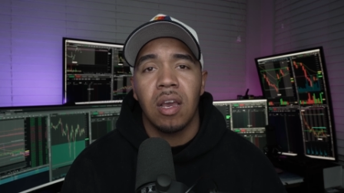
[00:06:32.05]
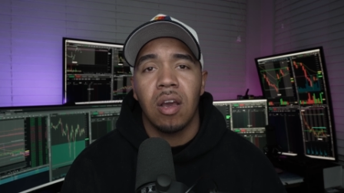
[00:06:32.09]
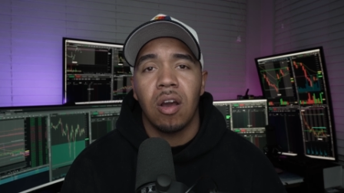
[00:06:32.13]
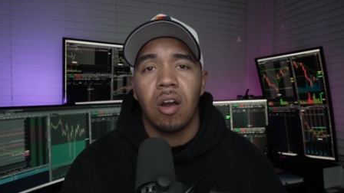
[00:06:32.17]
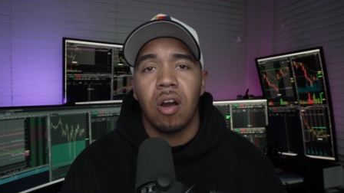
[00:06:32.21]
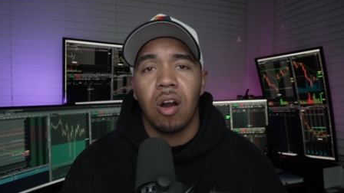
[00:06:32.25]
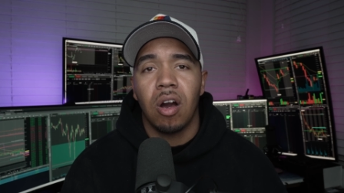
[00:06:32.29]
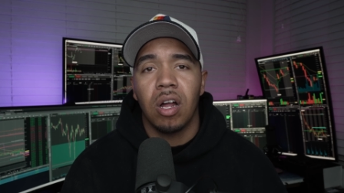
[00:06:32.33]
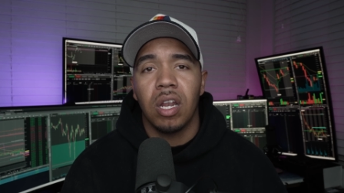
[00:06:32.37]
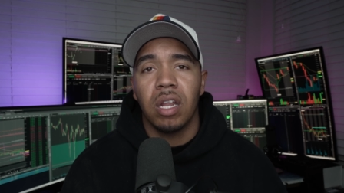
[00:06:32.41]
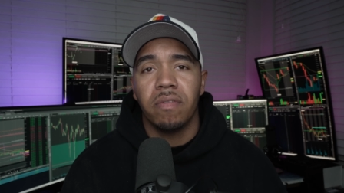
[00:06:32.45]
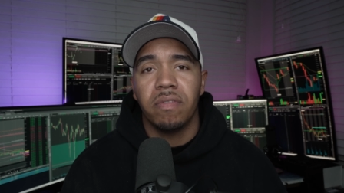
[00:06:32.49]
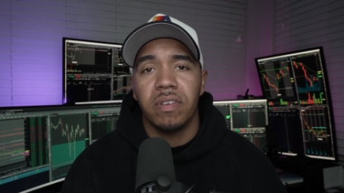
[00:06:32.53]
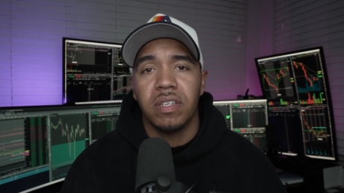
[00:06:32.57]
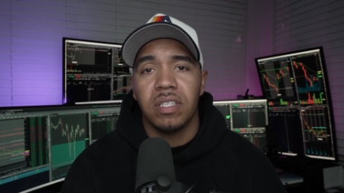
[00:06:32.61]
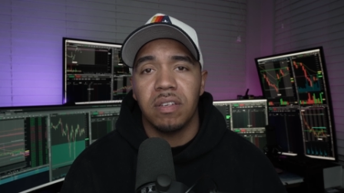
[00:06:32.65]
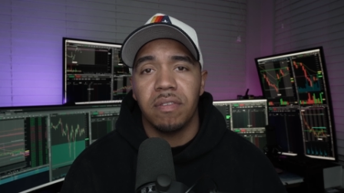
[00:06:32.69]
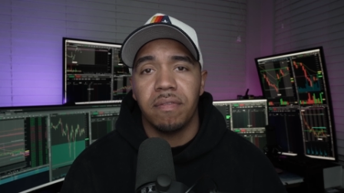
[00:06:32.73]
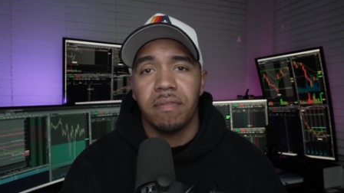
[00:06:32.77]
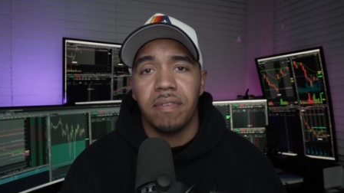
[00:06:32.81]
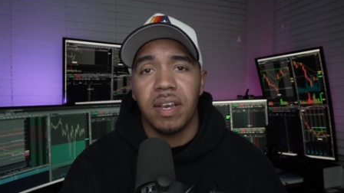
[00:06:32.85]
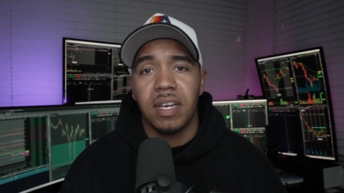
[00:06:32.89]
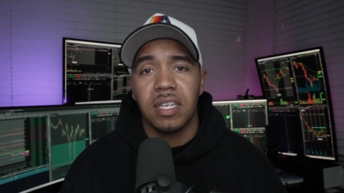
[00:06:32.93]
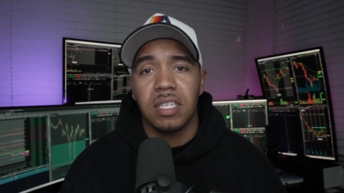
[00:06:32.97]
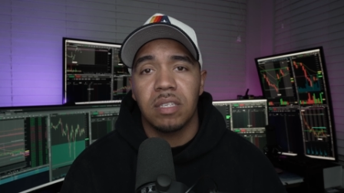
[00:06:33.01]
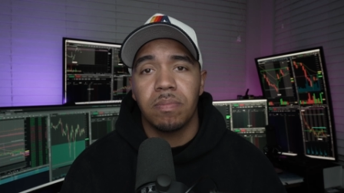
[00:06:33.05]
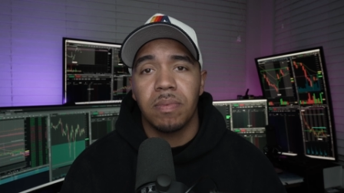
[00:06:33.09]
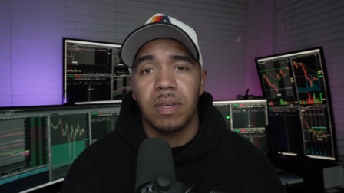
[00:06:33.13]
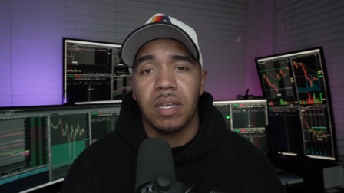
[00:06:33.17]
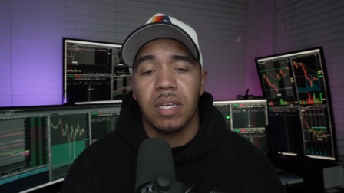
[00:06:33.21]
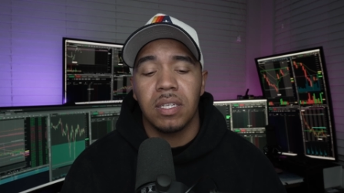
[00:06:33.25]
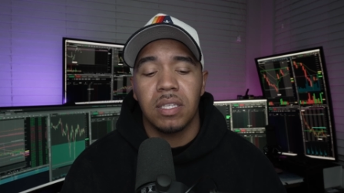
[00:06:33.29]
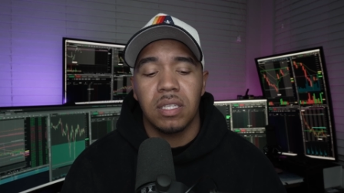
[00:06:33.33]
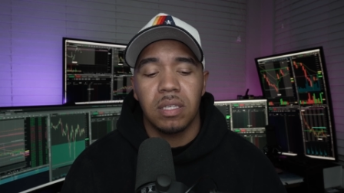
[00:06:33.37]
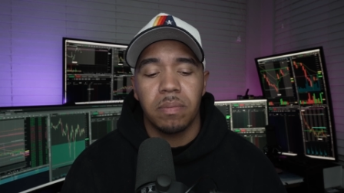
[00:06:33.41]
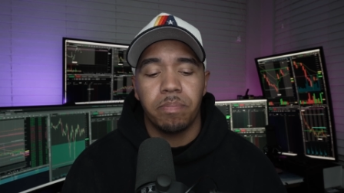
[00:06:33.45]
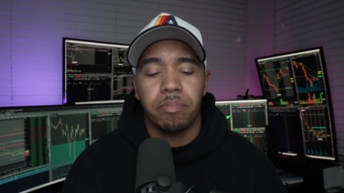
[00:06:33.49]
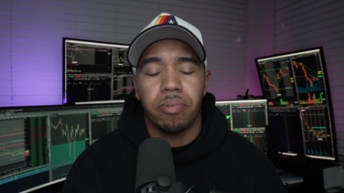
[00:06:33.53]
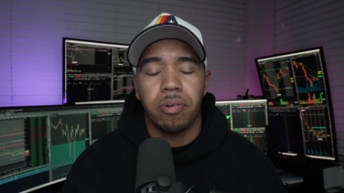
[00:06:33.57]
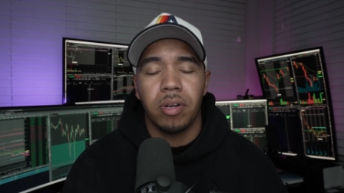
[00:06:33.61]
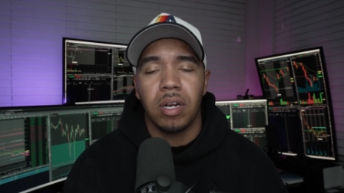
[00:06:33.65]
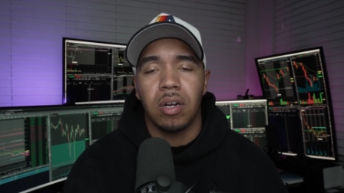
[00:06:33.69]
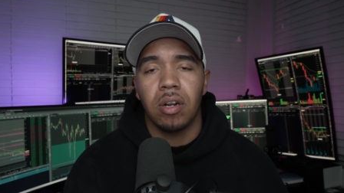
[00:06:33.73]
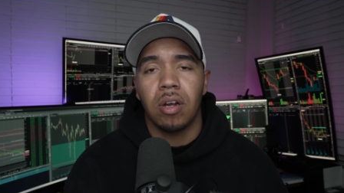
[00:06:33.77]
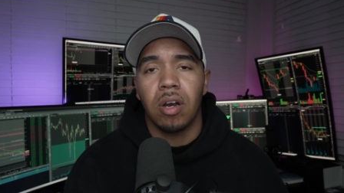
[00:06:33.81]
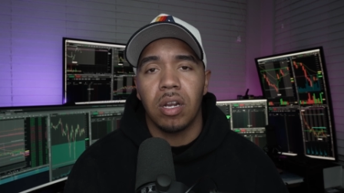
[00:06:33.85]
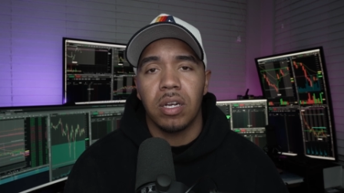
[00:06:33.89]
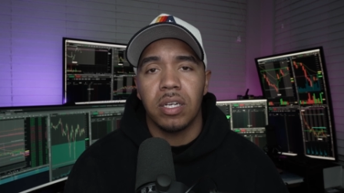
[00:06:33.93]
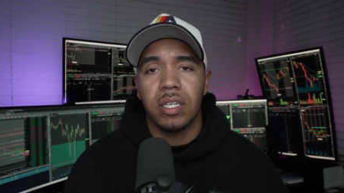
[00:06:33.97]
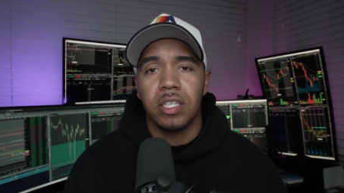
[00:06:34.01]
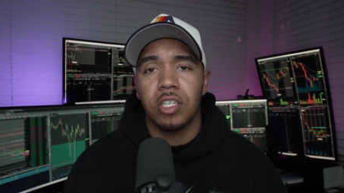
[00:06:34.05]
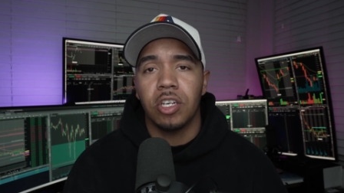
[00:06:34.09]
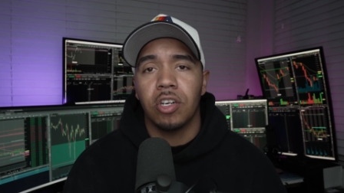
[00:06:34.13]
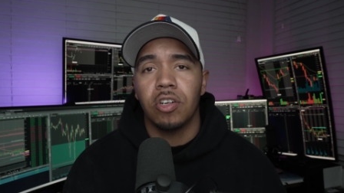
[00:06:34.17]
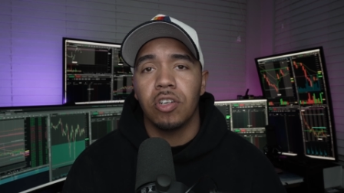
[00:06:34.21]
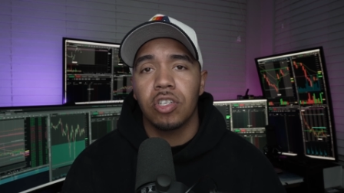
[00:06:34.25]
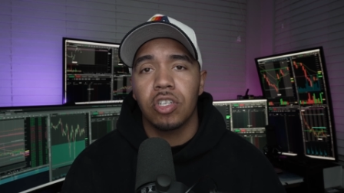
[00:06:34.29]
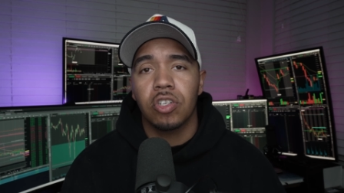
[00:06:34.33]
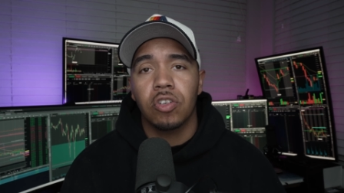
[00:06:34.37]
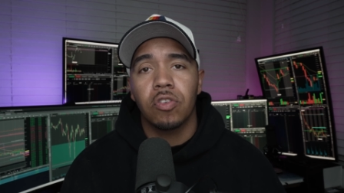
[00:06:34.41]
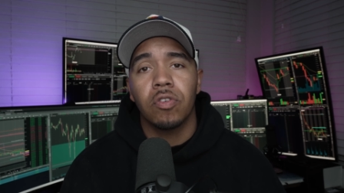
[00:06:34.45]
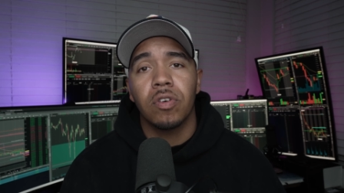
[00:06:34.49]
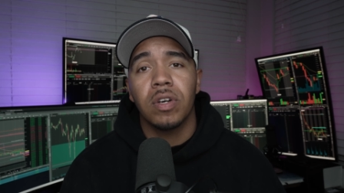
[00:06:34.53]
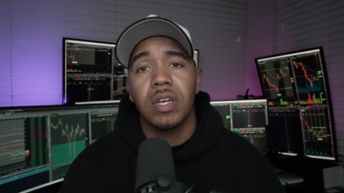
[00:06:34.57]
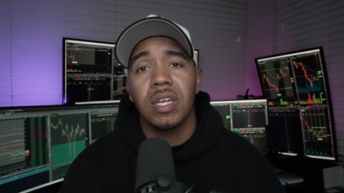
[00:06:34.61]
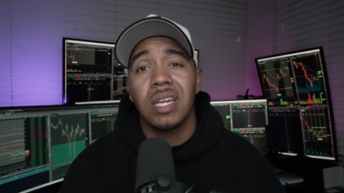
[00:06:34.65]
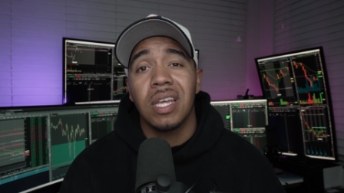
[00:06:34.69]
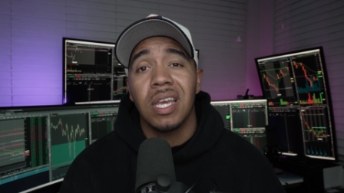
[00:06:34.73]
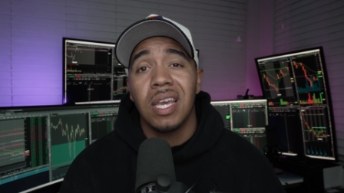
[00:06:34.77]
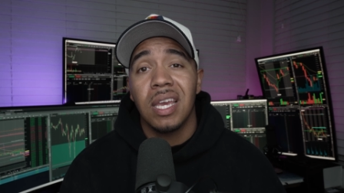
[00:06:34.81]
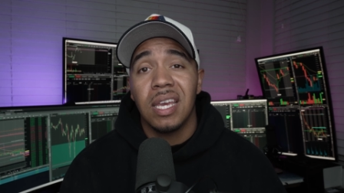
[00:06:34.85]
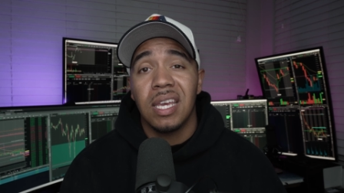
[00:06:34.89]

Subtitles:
all of his investments, put it all in Dogecoin.